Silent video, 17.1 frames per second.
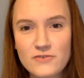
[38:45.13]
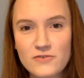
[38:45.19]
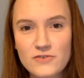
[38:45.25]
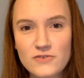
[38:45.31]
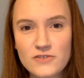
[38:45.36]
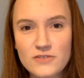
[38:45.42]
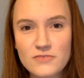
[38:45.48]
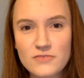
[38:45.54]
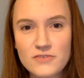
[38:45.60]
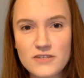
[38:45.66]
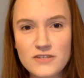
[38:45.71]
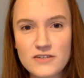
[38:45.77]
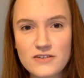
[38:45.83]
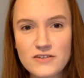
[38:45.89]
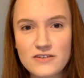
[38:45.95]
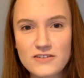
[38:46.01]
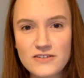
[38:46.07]

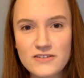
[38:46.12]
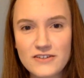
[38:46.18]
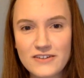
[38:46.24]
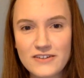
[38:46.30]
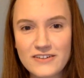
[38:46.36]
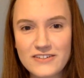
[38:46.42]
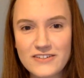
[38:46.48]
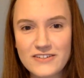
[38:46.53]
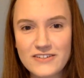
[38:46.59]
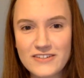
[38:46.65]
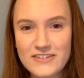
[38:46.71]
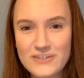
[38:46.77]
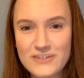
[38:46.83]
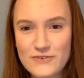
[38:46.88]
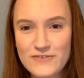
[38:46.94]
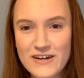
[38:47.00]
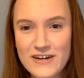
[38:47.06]
somebody is going to shut this
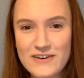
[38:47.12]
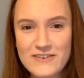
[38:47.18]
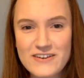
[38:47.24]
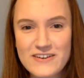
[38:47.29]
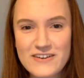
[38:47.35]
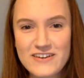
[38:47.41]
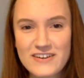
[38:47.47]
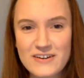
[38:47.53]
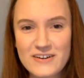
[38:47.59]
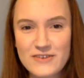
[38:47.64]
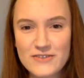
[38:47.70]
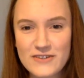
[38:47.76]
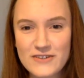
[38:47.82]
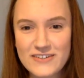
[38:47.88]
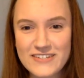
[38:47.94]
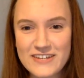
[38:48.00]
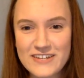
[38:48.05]
off now, so
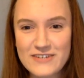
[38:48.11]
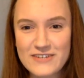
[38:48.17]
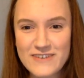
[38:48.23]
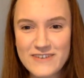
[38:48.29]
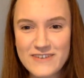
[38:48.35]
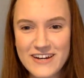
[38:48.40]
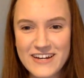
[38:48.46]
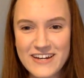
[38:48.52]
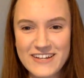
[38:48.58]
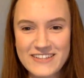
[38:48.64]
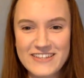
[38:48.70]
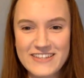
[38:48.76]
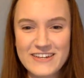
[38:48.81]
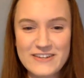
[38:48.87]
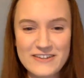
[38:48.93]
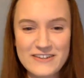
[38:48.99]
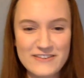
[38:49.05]
I'll say goodbye.
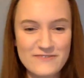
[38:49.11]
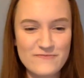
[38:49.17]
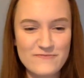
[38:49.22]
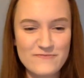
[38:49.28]
Thank you.